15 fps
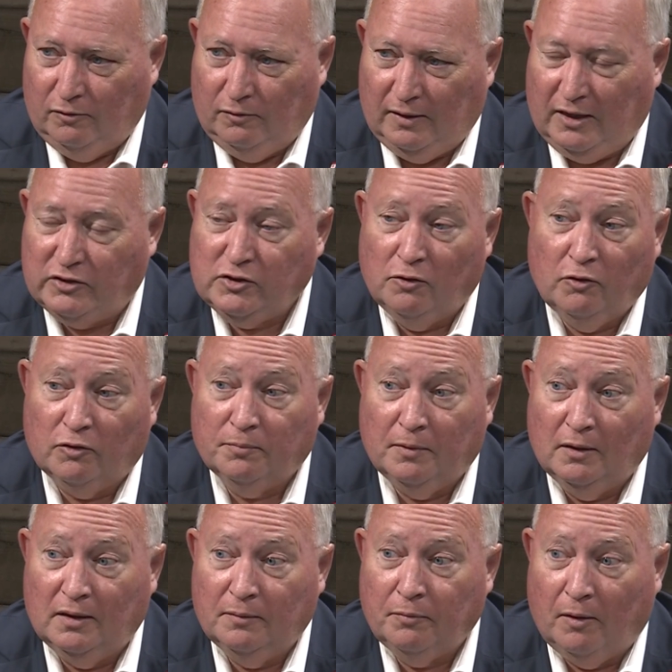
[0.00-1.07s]
issue those
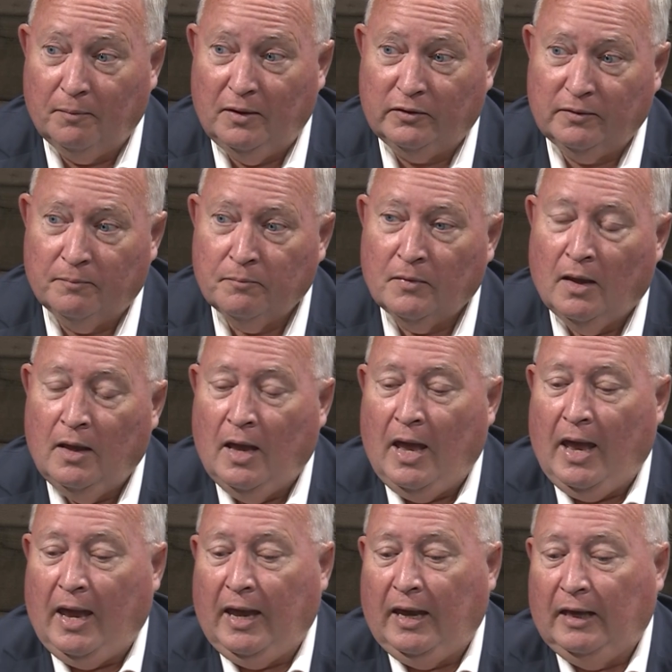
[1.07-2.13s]
building permits.
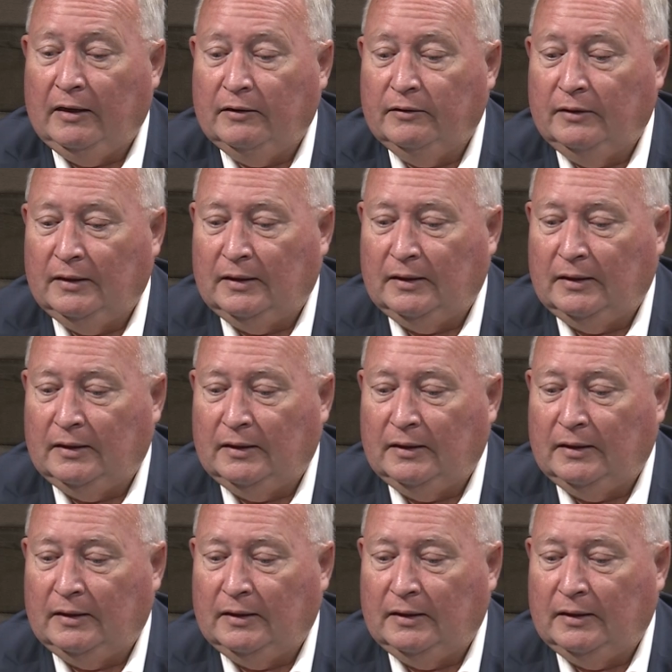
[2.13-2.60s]
And